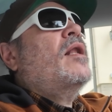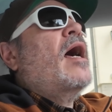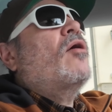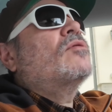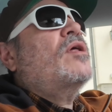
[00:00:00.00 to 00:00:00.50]

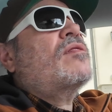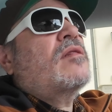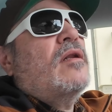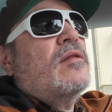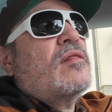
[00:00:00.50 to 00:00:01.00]
Now,
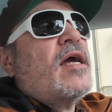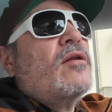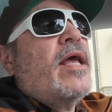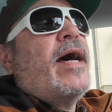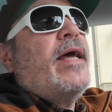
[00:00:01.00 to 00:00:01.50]
this
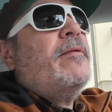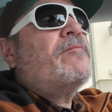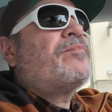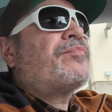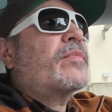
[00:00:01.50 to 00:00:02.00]
second guy
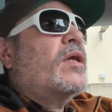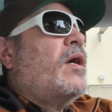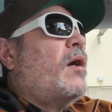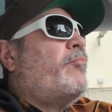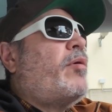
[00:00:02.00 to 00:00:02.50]

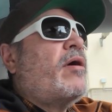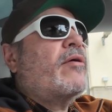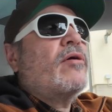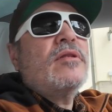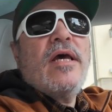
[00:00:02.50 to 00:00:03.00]

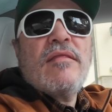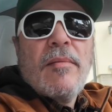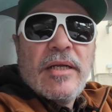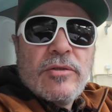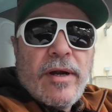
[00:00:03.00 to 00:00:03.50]
borrowed a
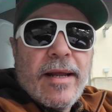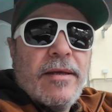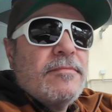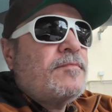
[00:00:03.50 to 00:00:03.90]
Cybertruck,